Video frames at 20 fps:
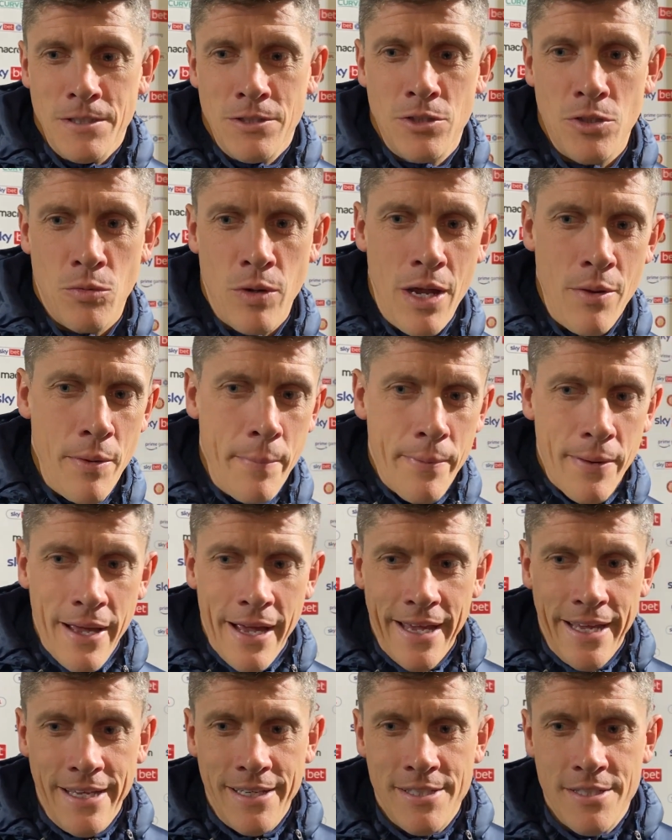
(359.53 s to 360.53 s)
the way we
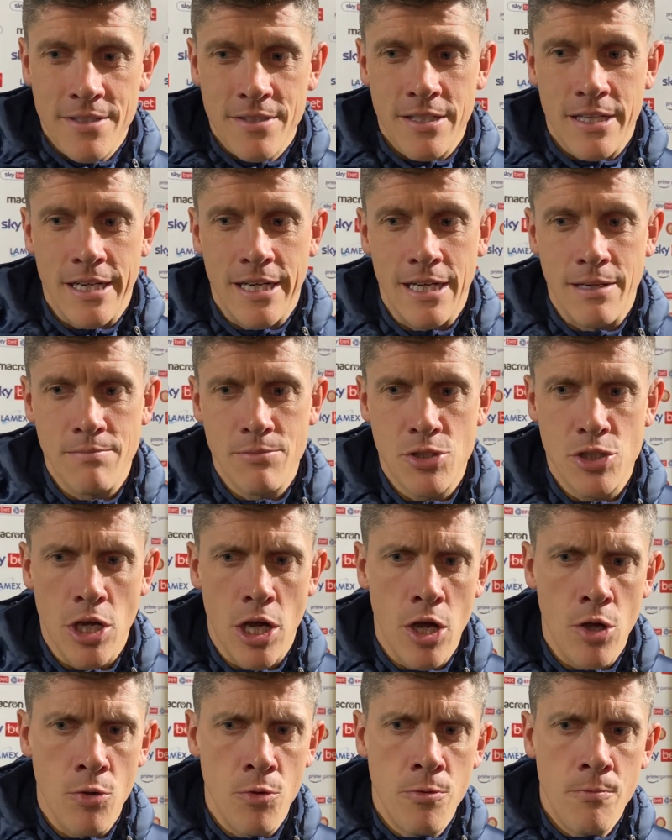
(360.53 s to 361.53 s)
played.
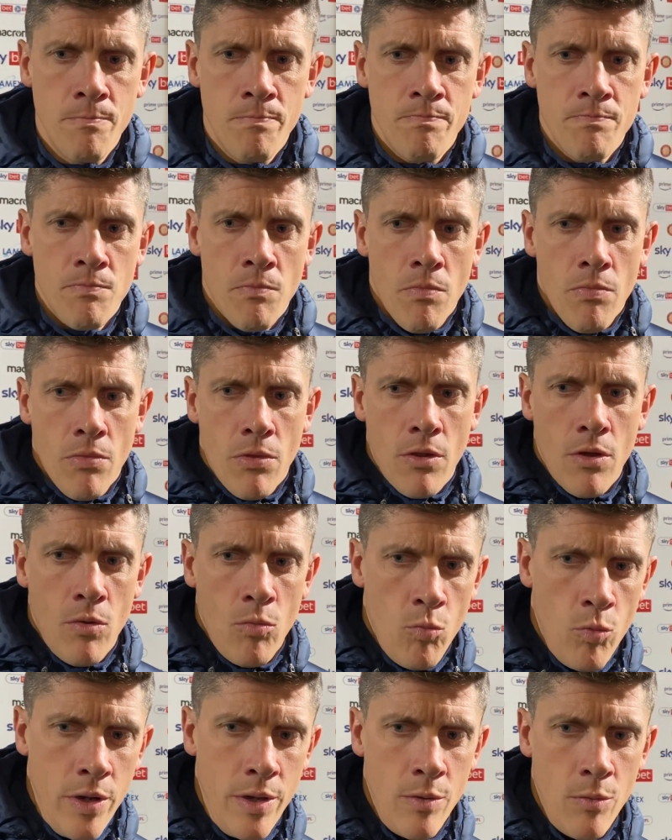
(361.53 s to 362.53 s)

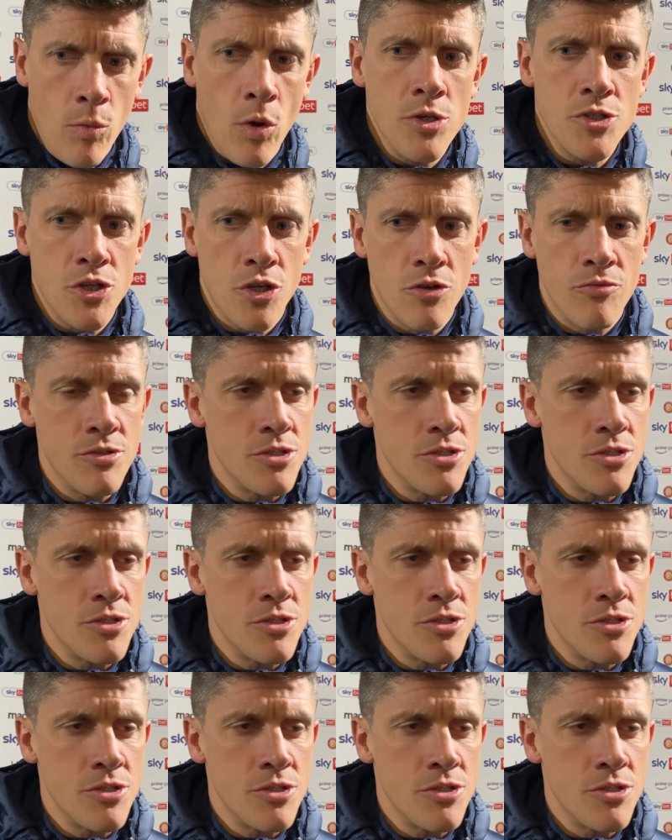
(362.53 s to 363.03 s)
It was a good